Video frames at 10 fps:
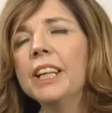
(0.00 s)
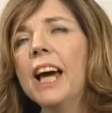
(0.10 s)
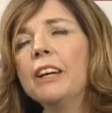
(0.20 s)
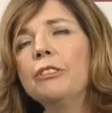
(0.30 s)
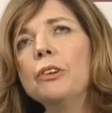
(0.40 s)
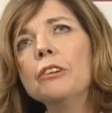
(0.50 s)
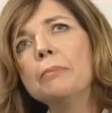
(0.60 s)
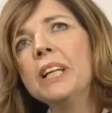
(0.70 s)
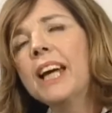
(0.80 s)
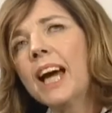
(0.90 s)
Now, if you
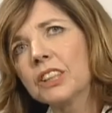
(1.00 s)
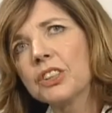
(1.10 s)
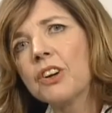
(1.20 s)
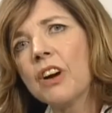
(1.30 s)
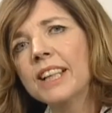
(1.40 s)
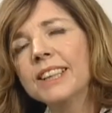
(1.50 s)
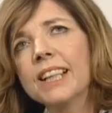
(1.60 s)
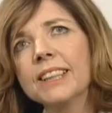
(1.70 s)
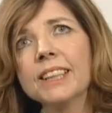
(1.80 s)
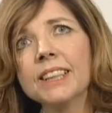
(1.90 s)
have been
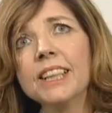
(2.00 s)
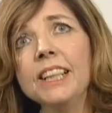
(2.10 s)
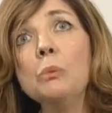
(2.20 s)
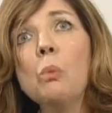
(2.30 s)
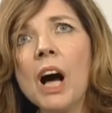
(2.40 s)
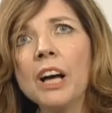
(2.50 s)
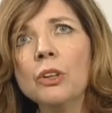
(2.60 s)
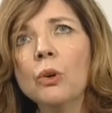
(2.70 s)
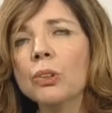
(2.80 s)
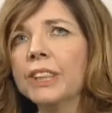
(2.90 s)
categorised as a
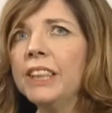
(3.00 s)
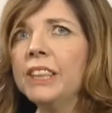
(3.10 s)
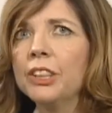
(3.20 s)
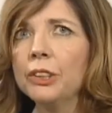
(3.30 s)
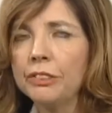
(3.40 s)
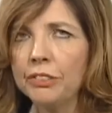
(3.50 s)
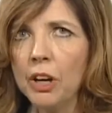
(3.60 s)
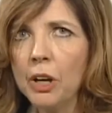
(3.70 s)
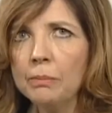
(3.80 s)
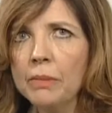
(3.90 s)
C1 or C2
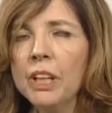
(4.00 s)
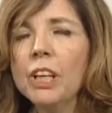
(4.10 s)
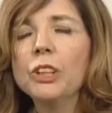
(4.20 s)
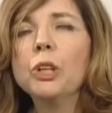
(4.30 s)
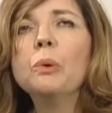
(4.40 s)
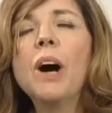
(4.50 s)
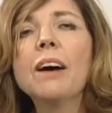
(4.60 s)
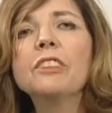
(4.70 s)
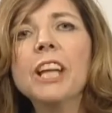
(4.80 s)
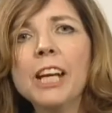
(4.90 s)
firm, you will
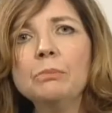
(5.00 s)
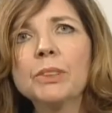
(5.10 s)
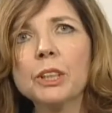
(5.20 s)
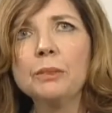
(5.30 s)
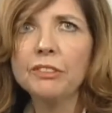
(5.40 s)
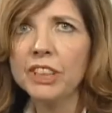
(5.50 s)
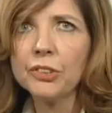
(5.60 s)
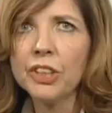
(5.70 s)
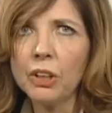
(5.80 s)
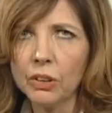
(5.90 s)
have a named
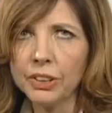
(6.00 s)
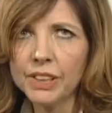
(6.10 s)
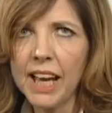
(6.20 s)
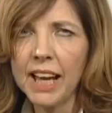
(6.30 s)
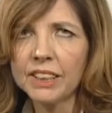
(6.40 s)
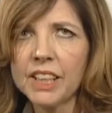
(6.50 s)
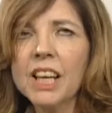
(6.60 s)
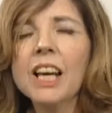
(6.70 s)
supervisory contact.